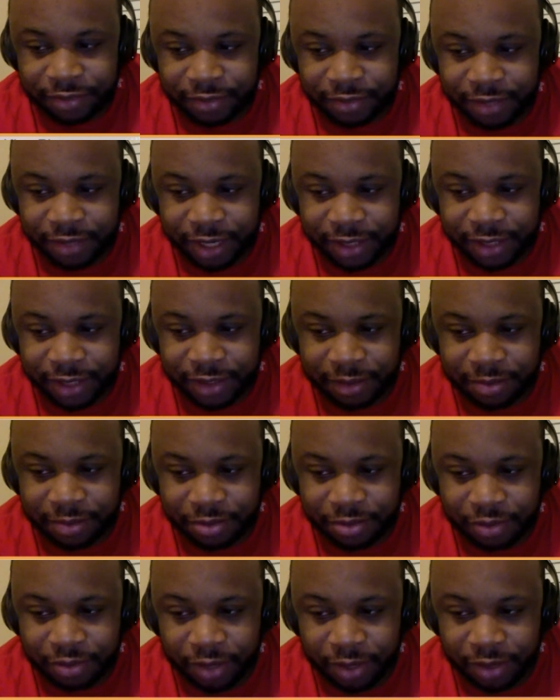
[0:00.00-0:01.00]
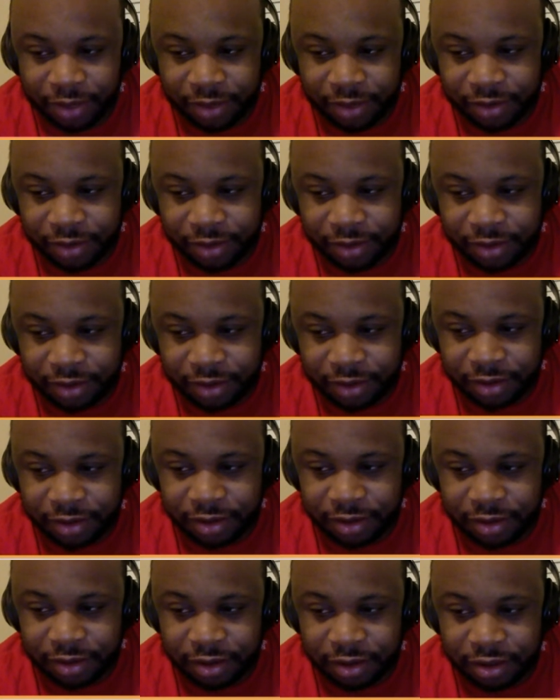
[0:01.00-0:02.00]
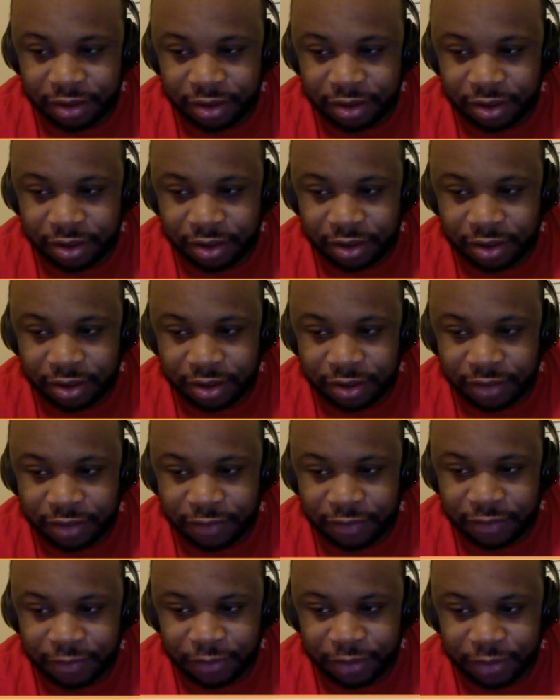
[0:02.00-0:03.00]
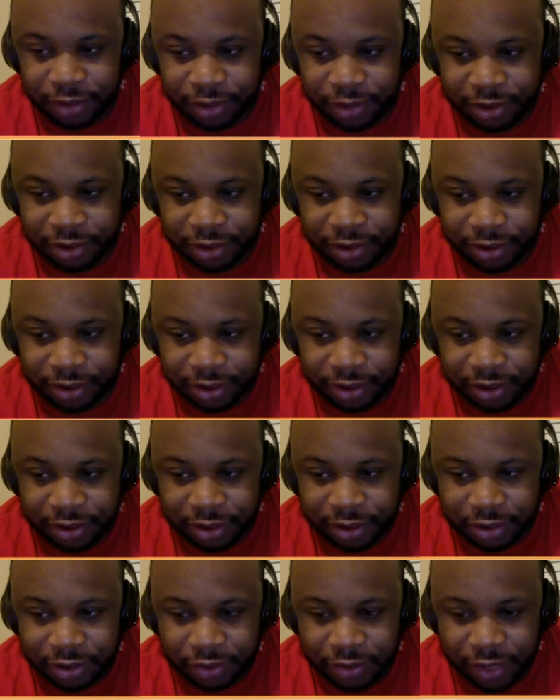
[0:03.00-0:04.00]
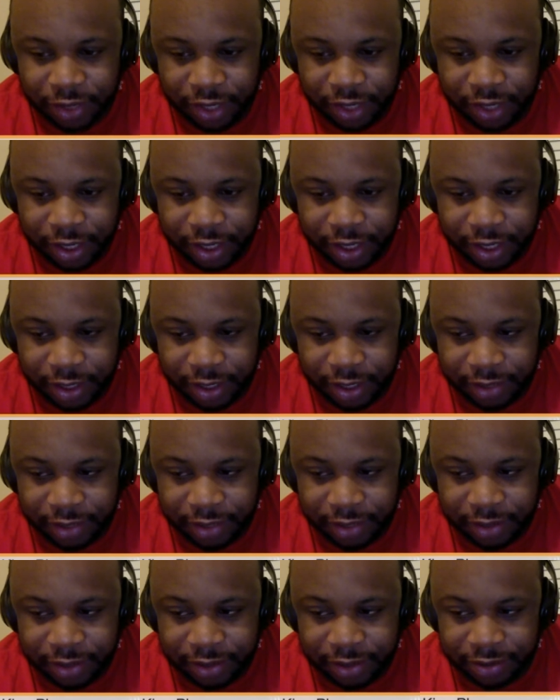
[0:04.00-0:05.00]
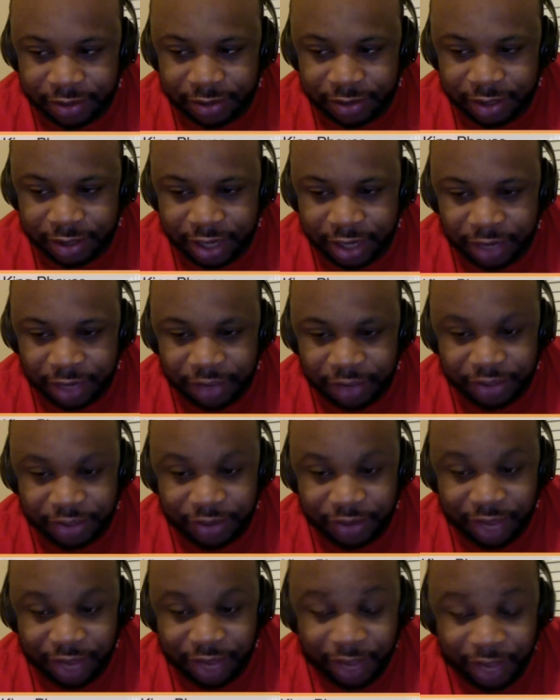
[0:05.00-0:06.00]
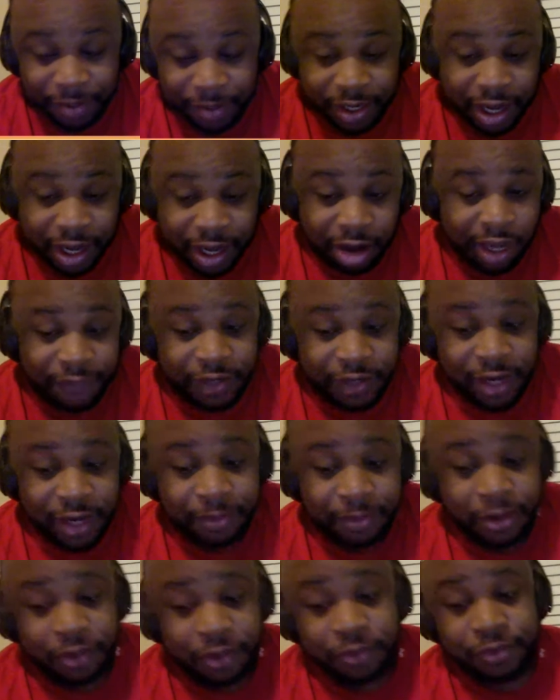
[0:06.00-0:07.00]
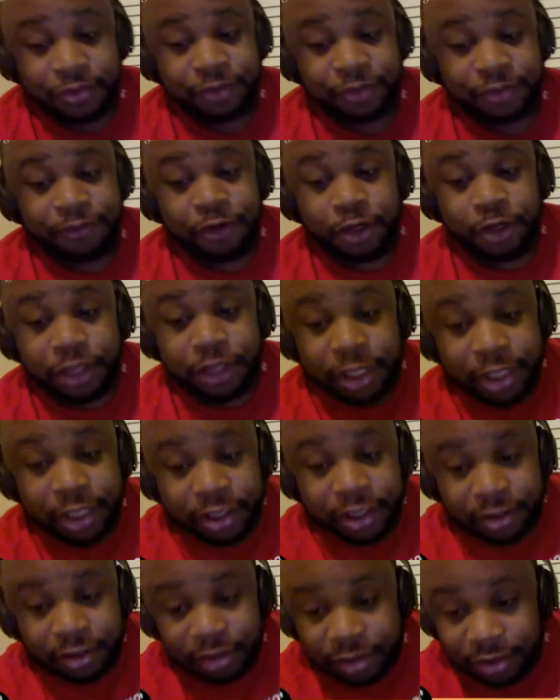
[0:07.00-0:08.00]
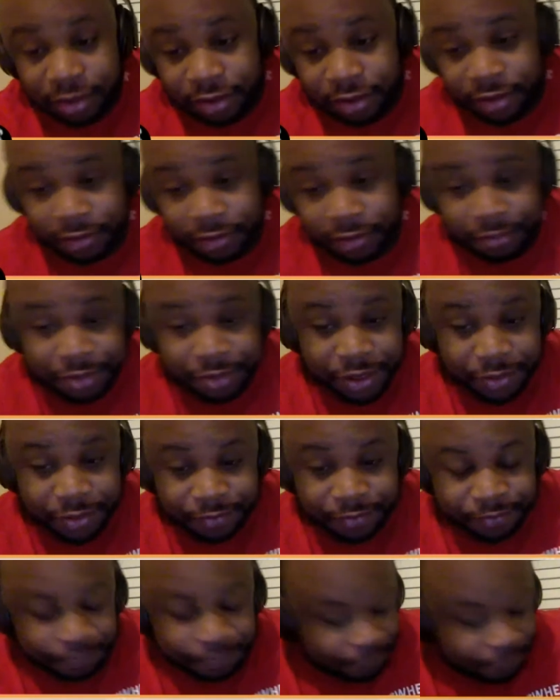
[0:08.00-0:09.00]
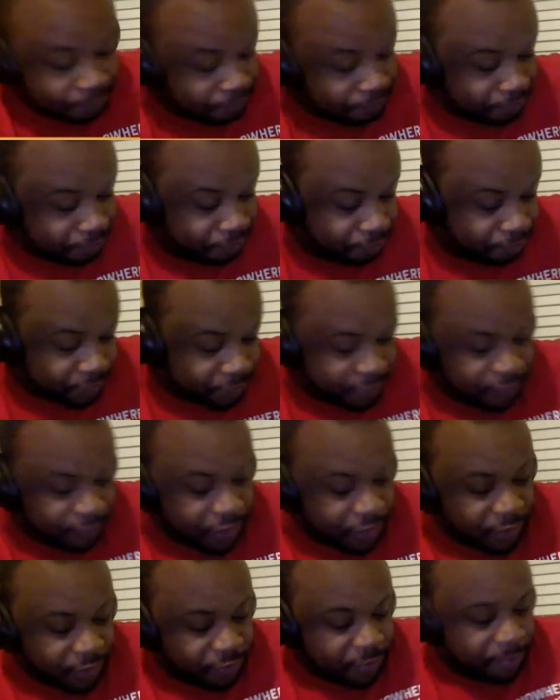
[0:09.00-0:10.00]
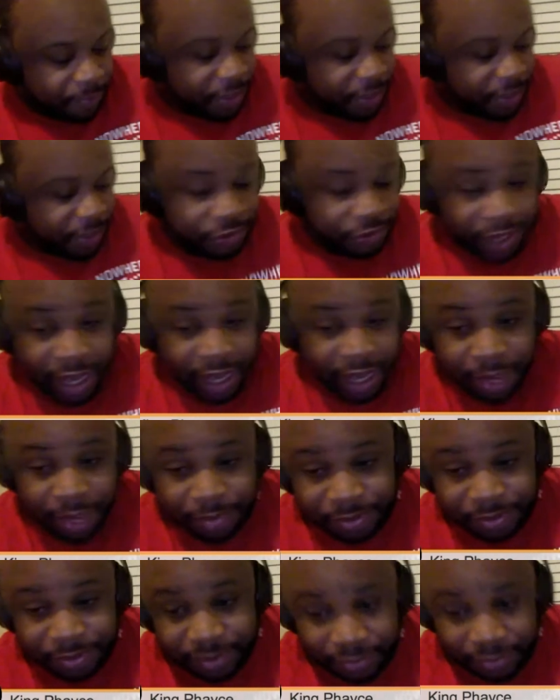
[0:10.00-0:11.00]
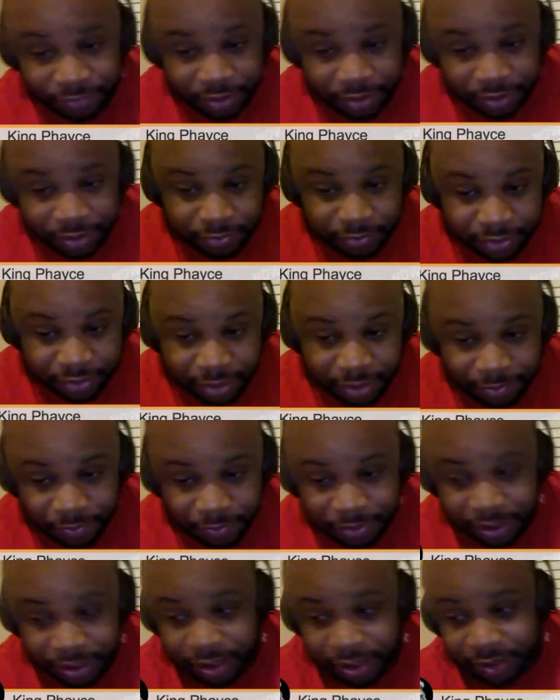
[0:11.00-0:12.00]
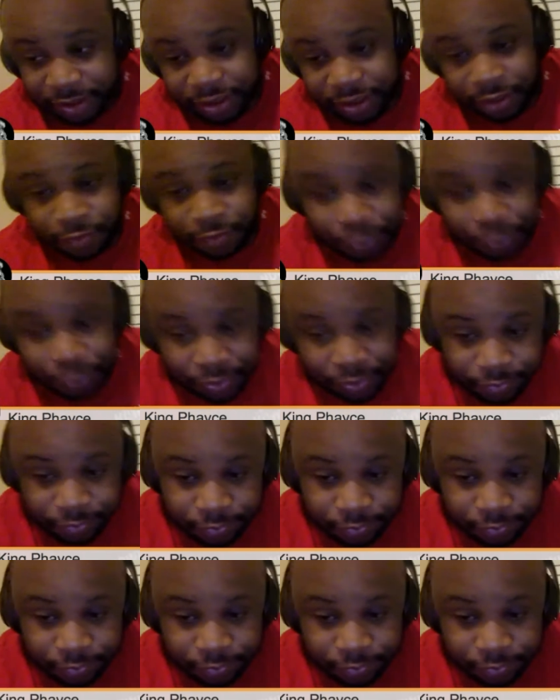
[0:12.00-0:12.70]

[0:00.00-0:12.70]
at some point, this foolishness just needs to go ahead and cease. I don't think it's going to happen in our lifetime, though, unfortunately. But for every measure that happens, every little step you take is a good one.